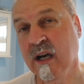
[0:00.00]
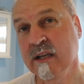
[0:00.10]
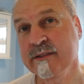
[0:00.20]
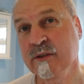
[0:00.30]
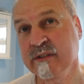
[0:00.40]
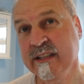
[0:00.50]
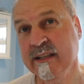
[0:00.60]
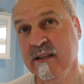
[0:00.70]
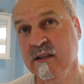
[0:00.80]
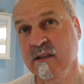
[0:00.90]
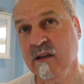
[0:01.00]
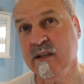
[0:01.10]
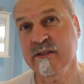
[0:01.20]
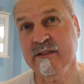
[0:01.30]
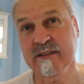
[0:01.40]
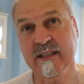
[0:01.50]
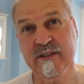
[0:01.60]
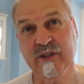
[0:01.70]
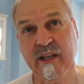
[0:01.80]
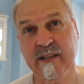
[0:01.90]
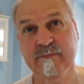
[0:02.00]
A New Year, I used to DJ.